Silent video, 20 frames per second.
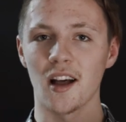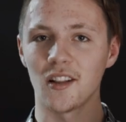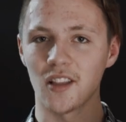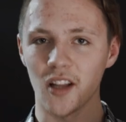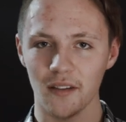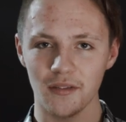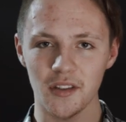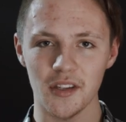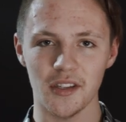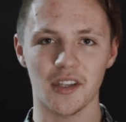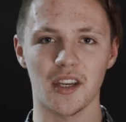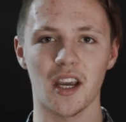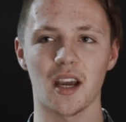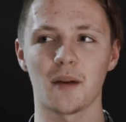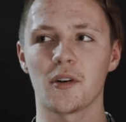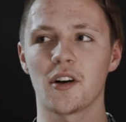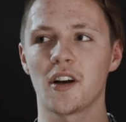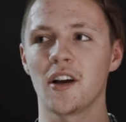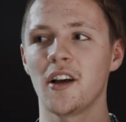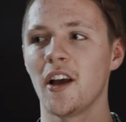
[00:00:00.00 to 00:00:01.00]
I love this
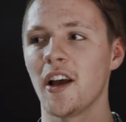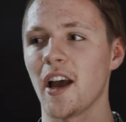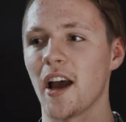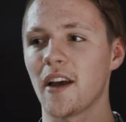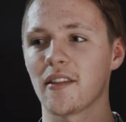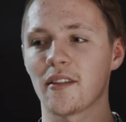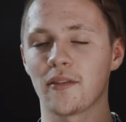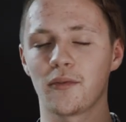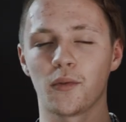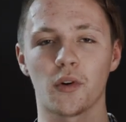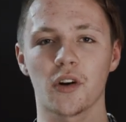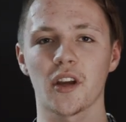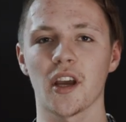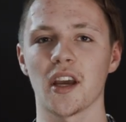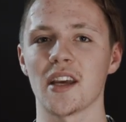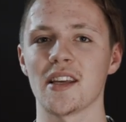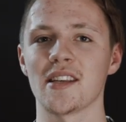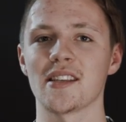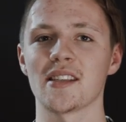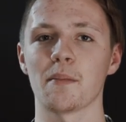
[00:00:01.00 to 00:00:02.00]
camera, and the
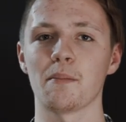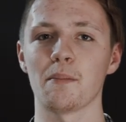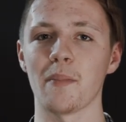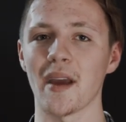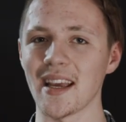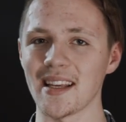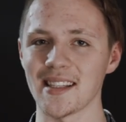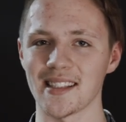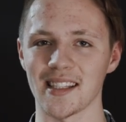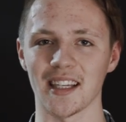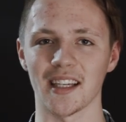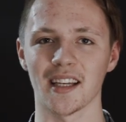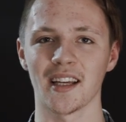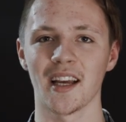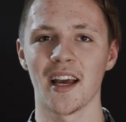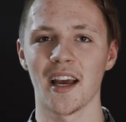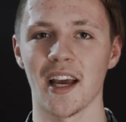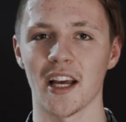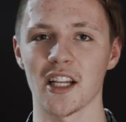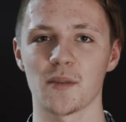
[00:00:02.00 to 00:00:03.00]
4K is amazing.
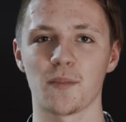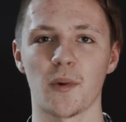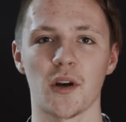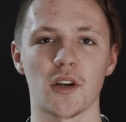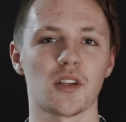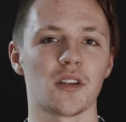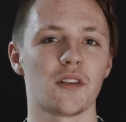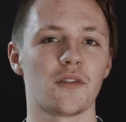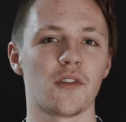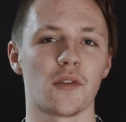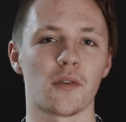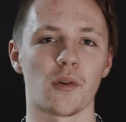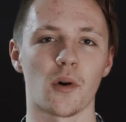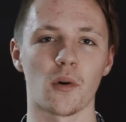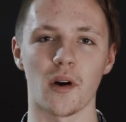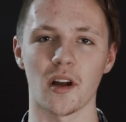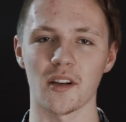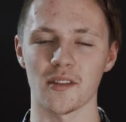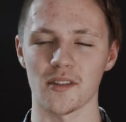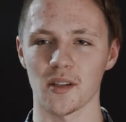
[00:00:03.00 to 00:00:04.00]
And especially if you
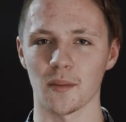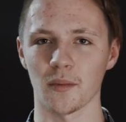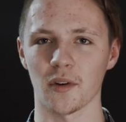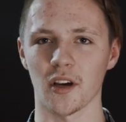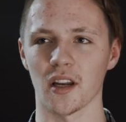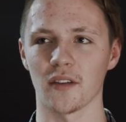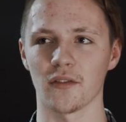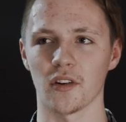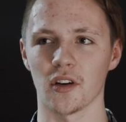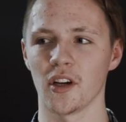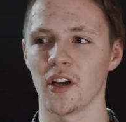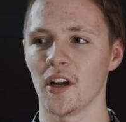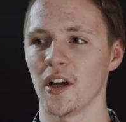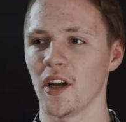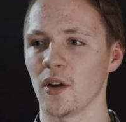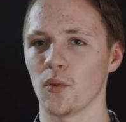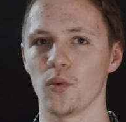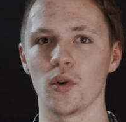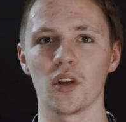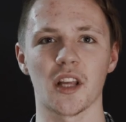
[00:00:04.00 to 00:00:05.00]
throw on some kind of a
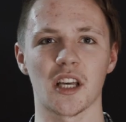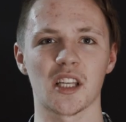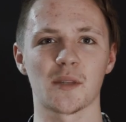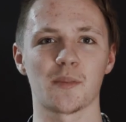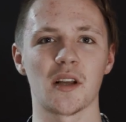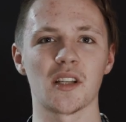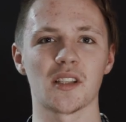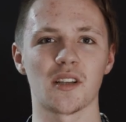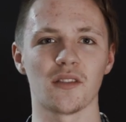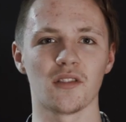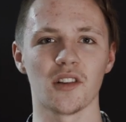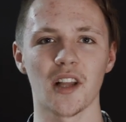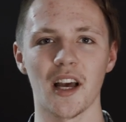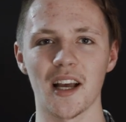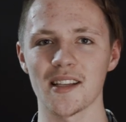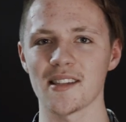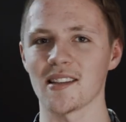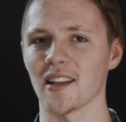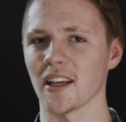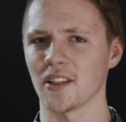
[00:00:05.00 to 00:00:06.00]
really expensive
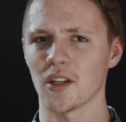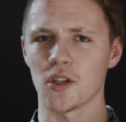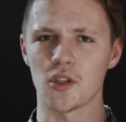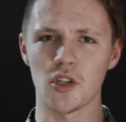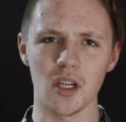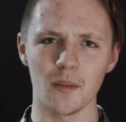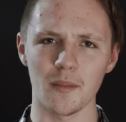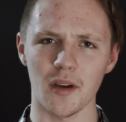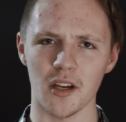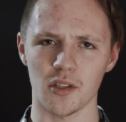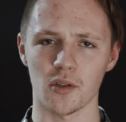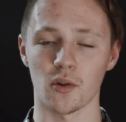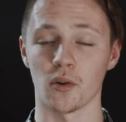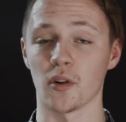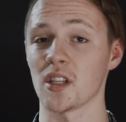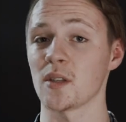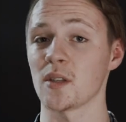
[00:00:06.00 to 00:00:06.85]
lens like the G Master,